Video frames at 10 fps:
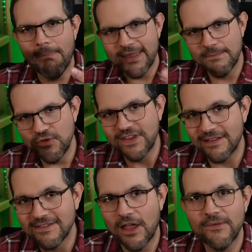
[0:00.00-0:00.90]
by the music
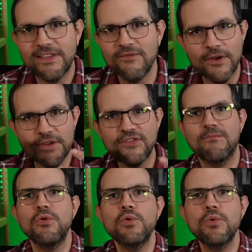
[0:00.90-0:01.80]
itself. It's very
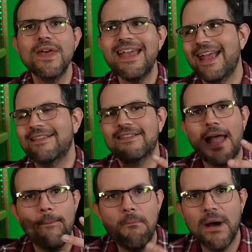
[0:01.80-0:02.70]
smooth, it's
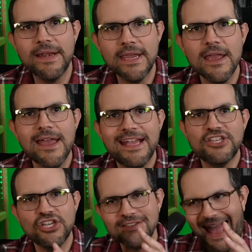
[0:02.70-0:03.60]
not muddy, it's
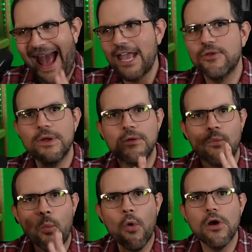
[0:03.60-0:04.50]
just accurate,
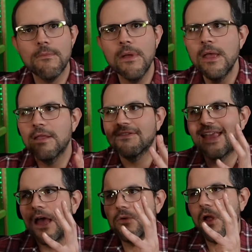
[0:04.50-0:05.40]
warm
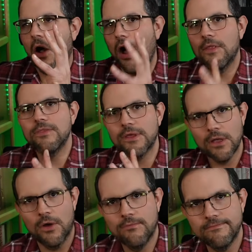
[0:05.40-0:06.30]
sound on the
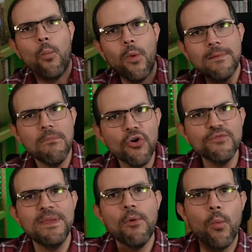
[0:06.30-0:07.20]
go. What
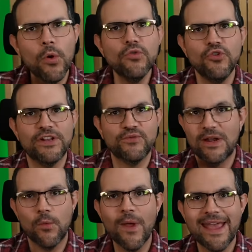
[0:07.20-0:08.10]
most people will notice
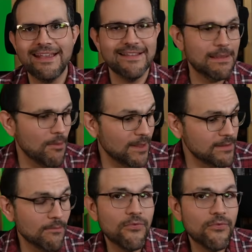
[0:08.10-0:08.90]
right away is that the Momentum